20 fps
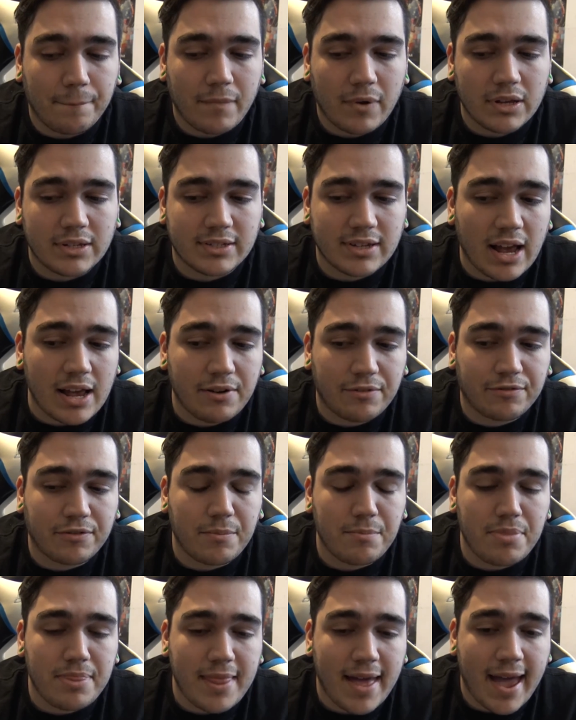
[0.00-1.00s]
Aside
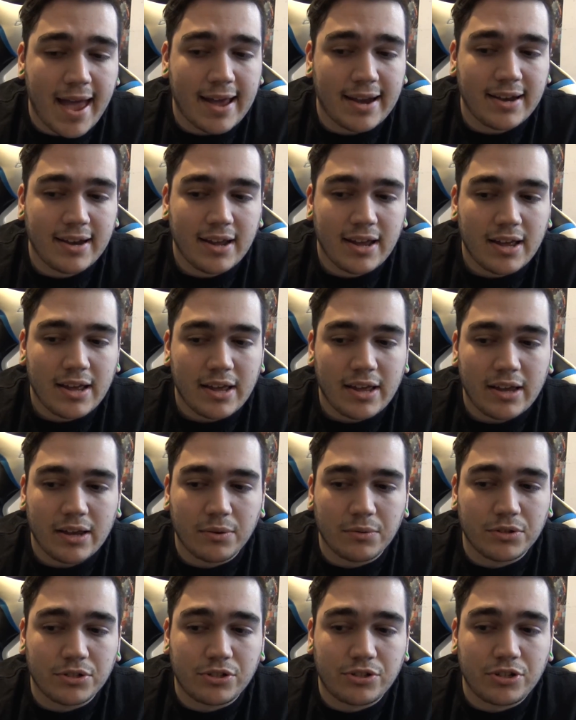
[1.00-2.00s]
from that,
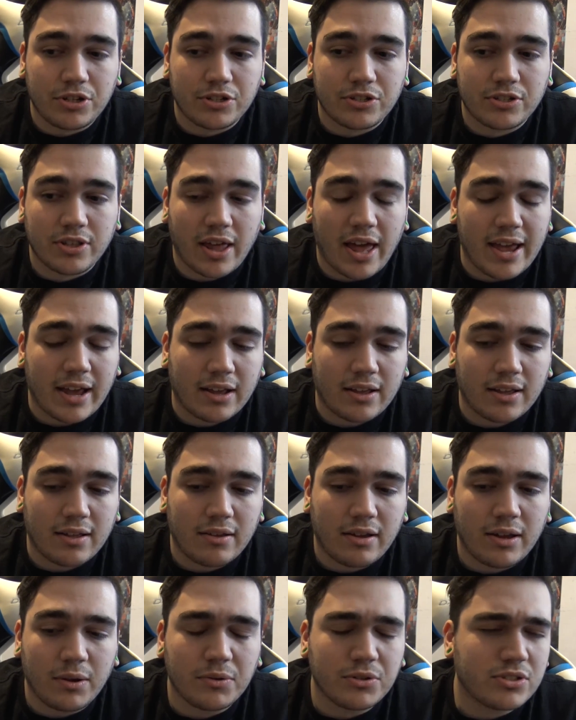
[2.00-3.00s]
it was just like,
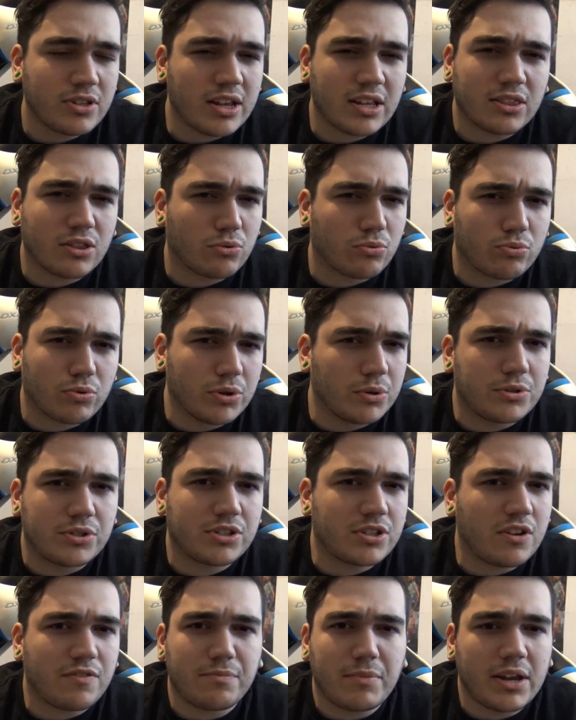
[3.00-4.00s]
it was like the
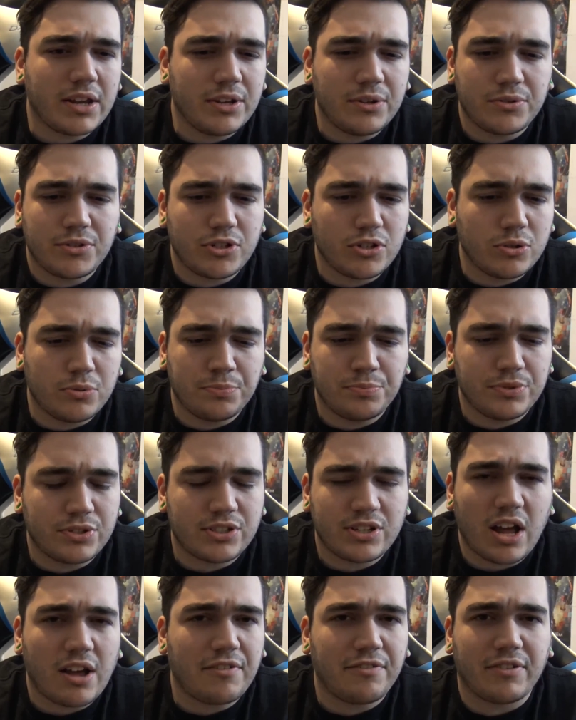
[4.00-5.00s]
roots of my YouTube
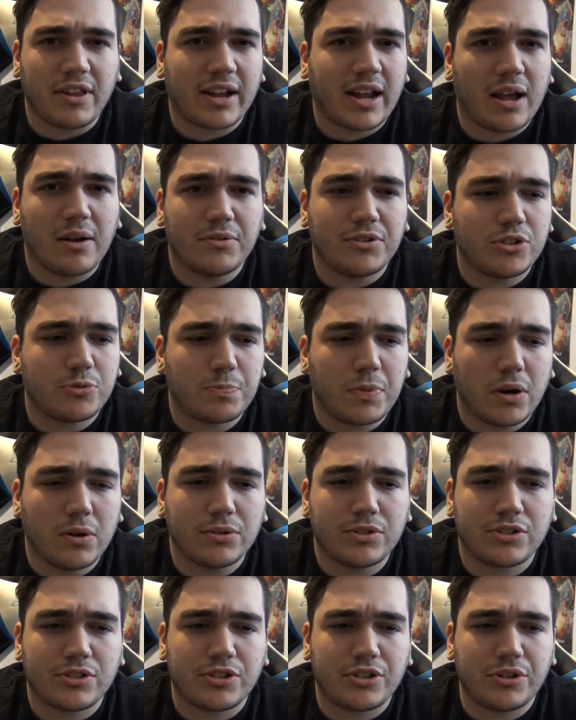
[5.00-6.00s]
stuff. Like, I would just
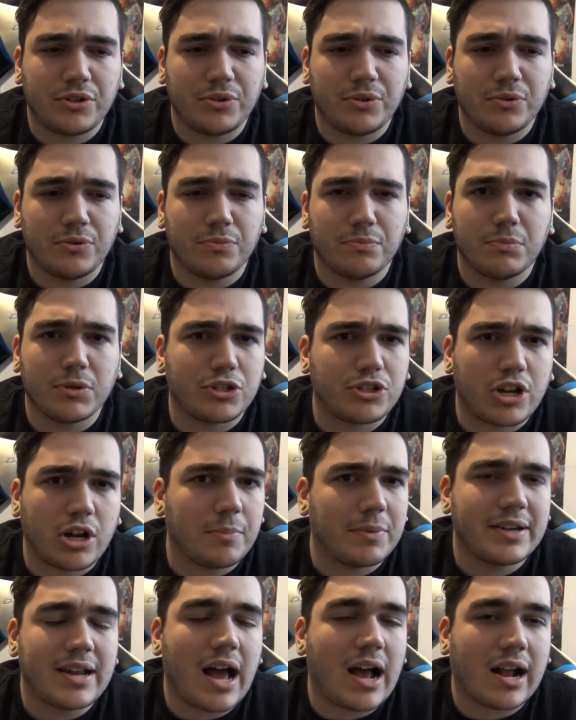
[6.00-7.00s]
post to
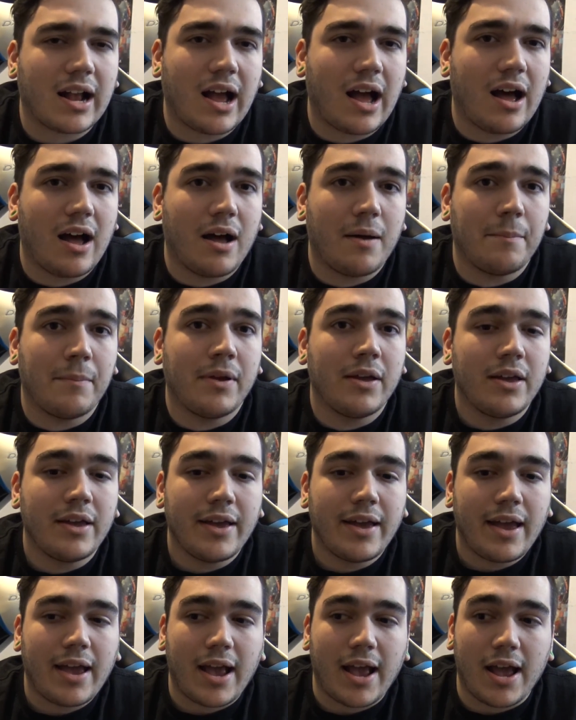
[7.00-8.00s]
machinima.com,
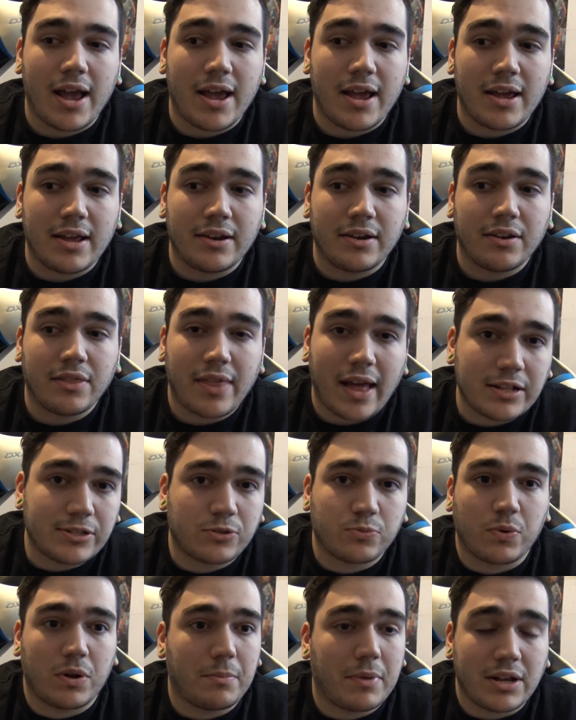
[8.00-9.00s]
and
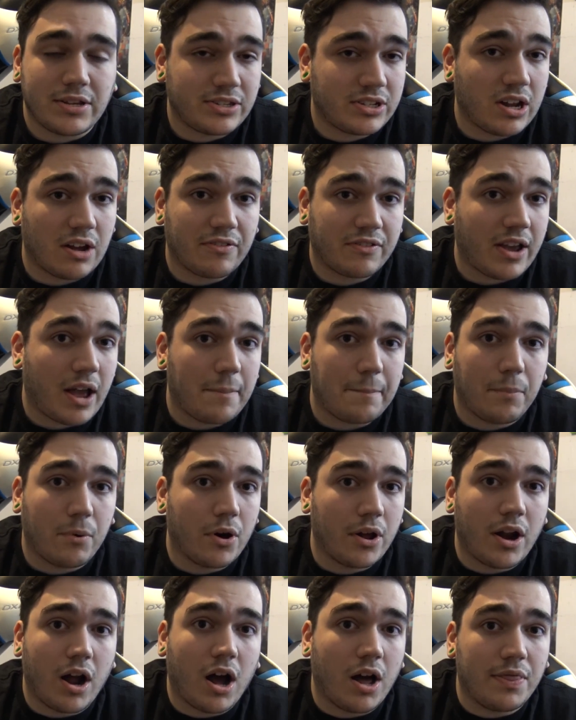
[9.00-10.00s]
that's when my stuff got
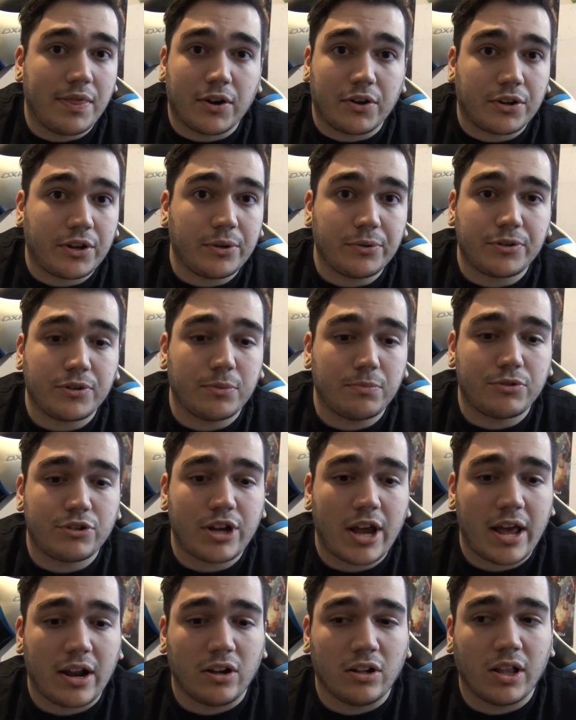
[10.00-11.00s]
put on their YouTube
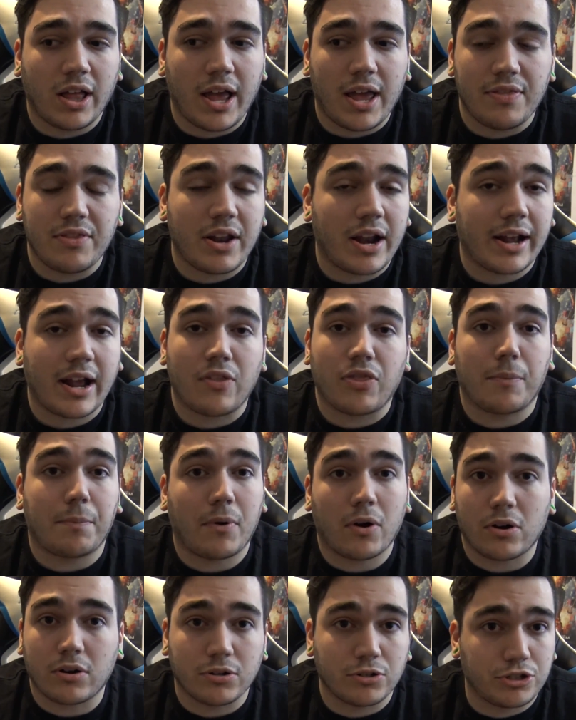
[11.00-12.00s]
channel, and then I got the
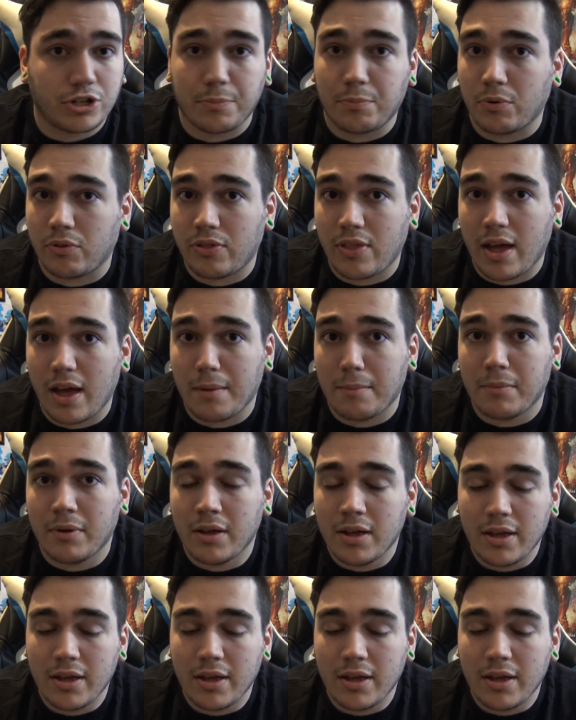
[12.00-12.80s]
partnership with them,